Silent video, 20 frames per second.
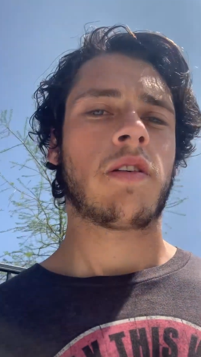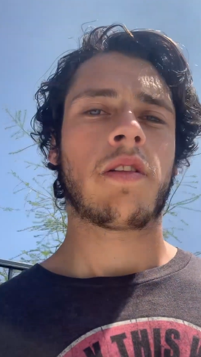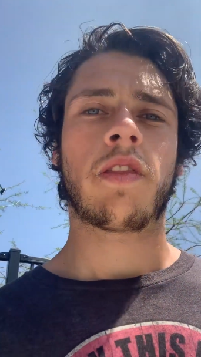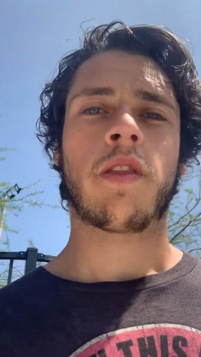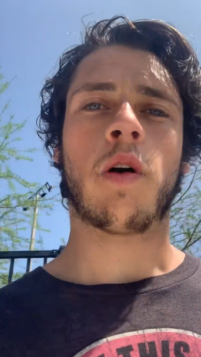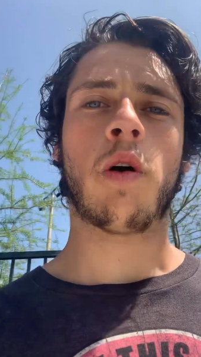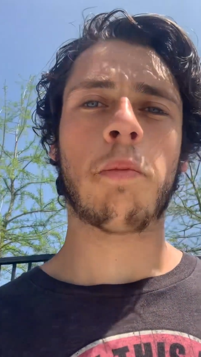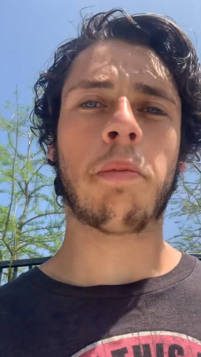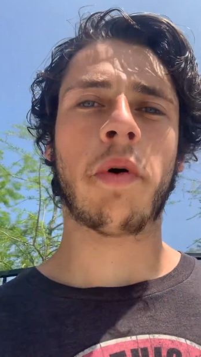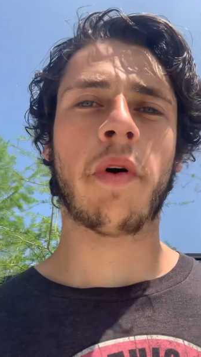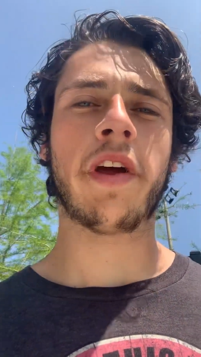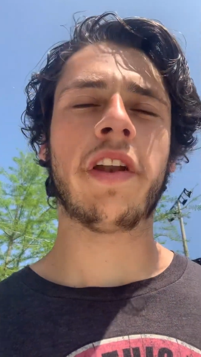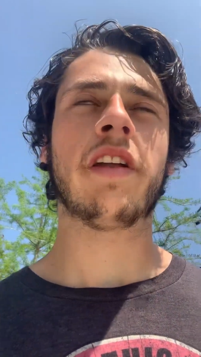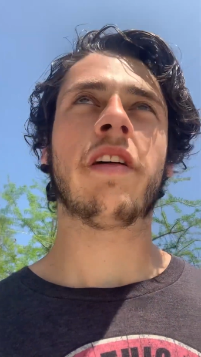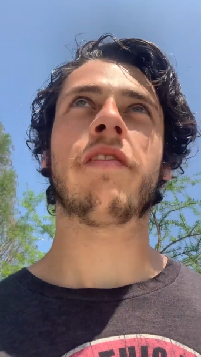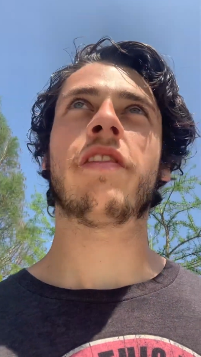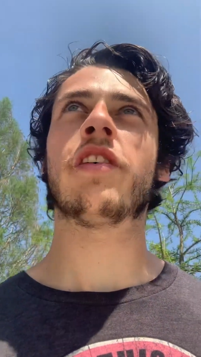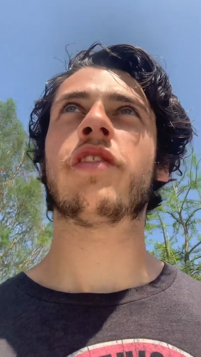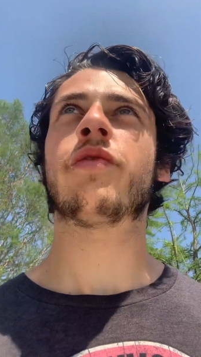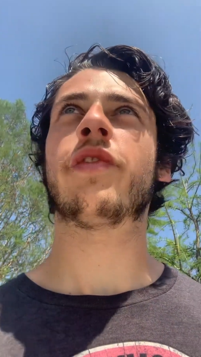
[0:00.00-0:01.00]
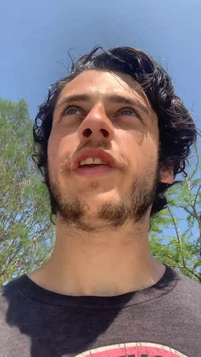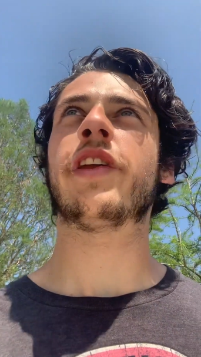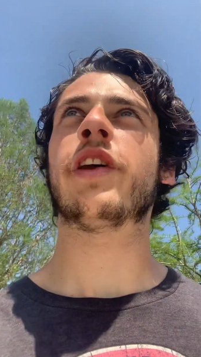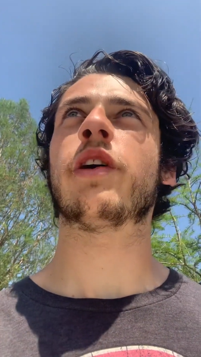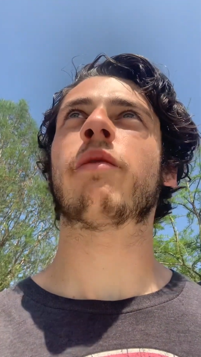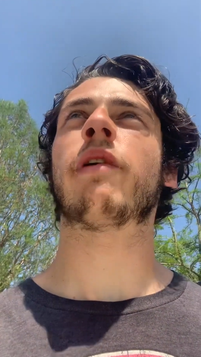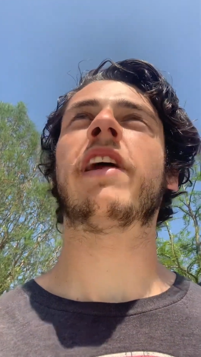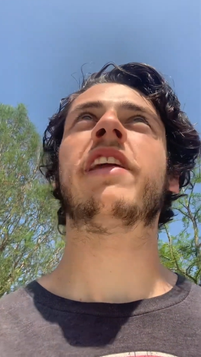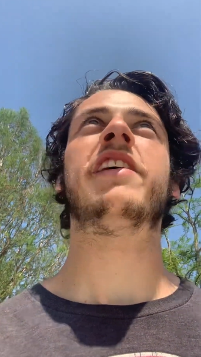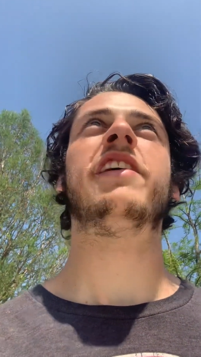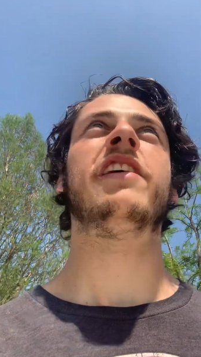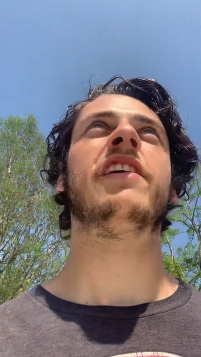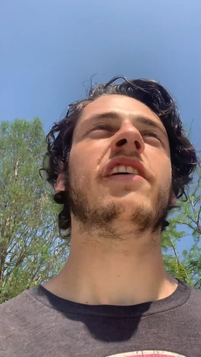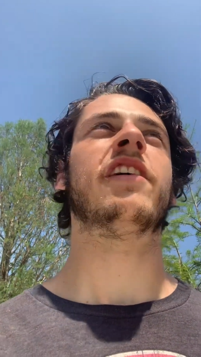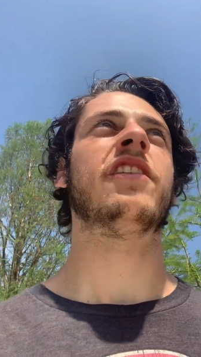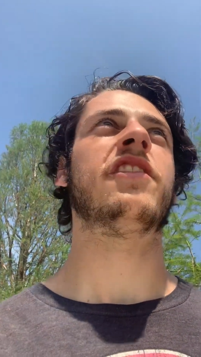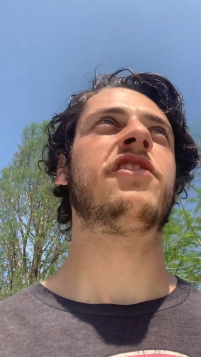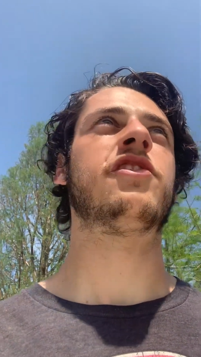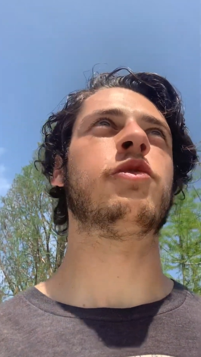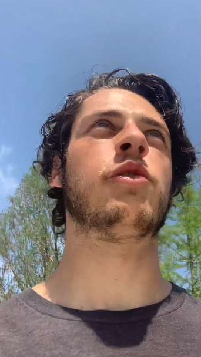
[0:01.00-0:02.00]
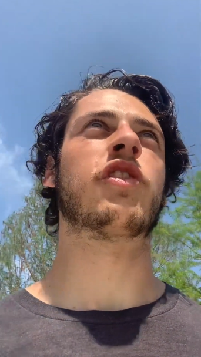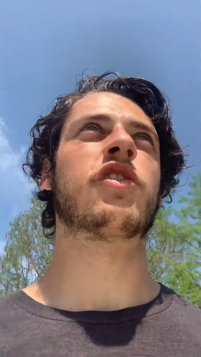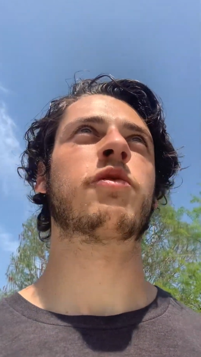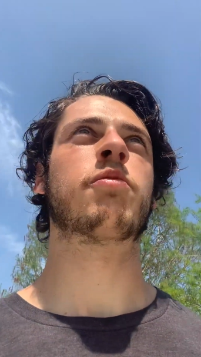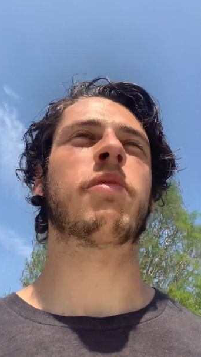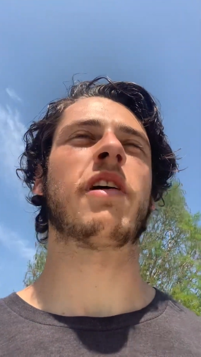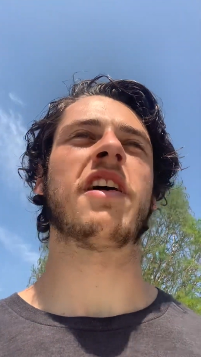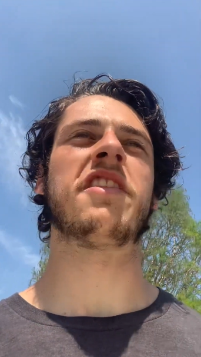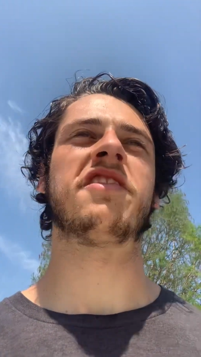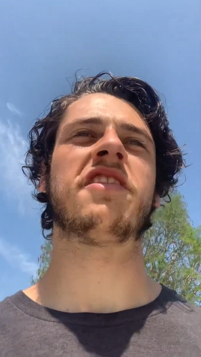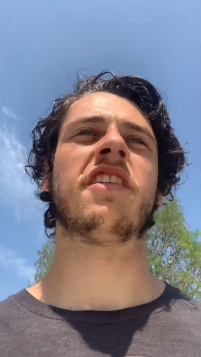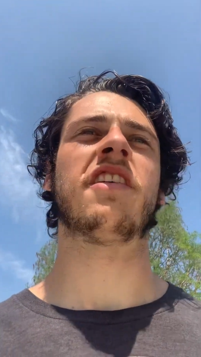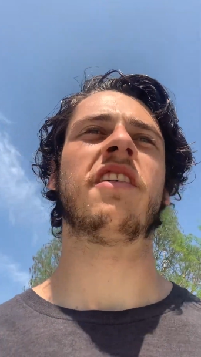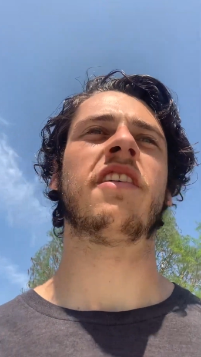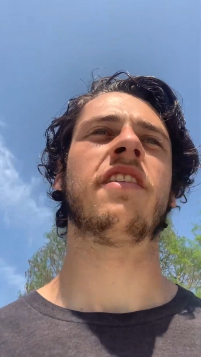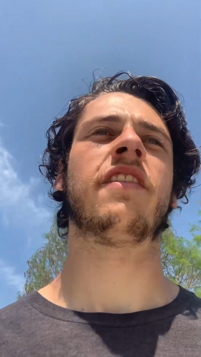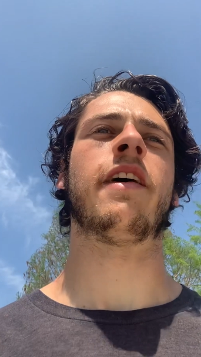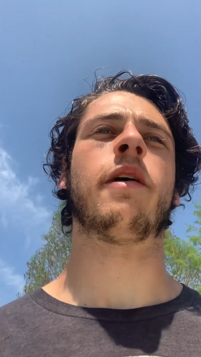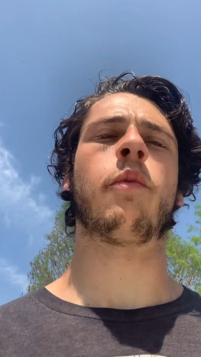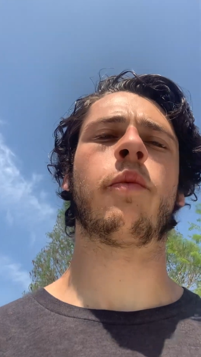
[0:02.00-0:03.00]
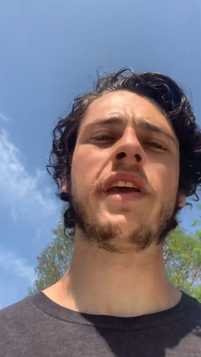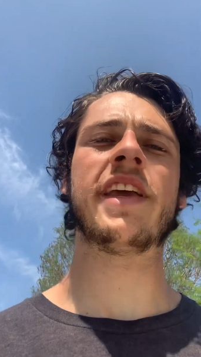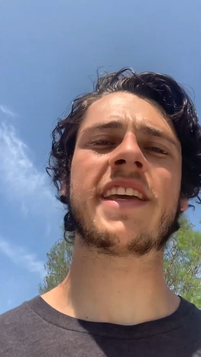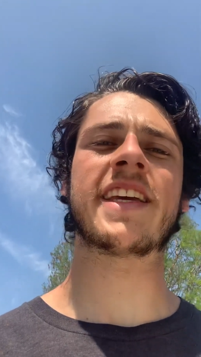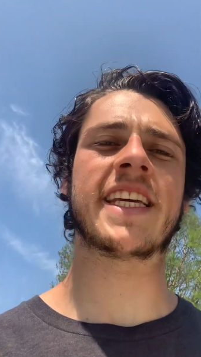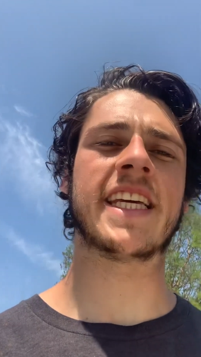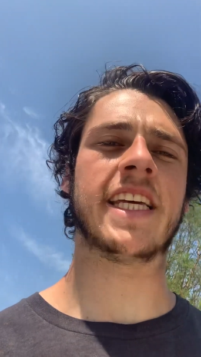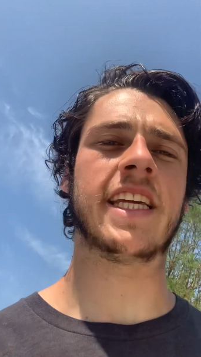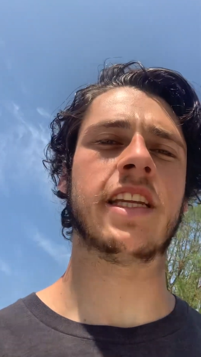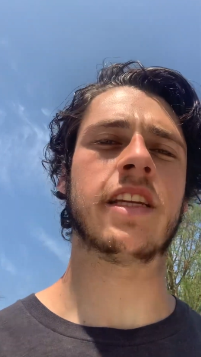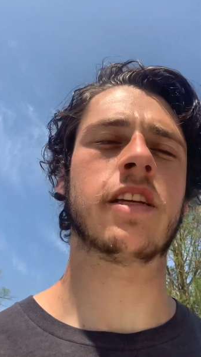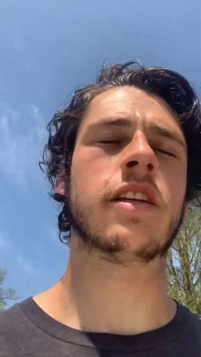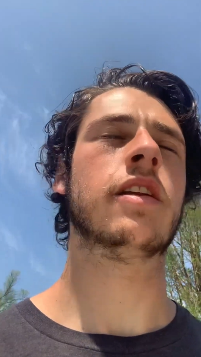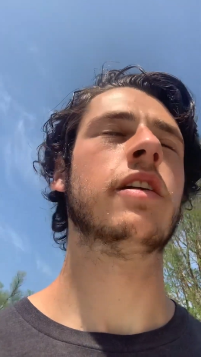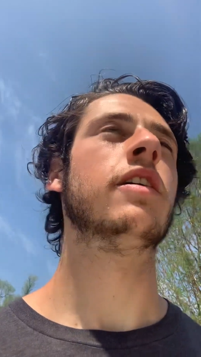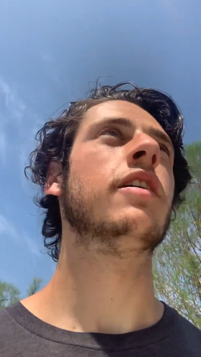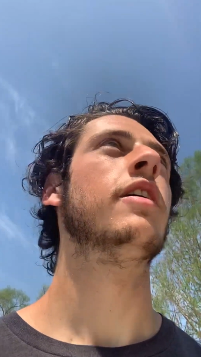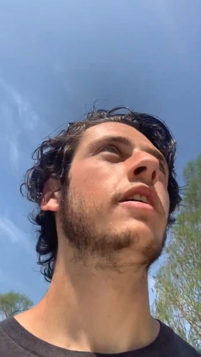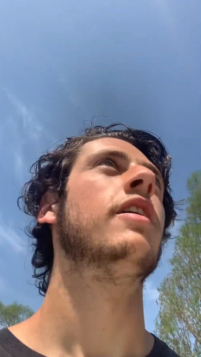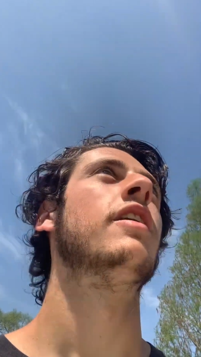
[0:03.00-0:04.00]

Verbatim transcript: The whole point of this video right here is to express that we can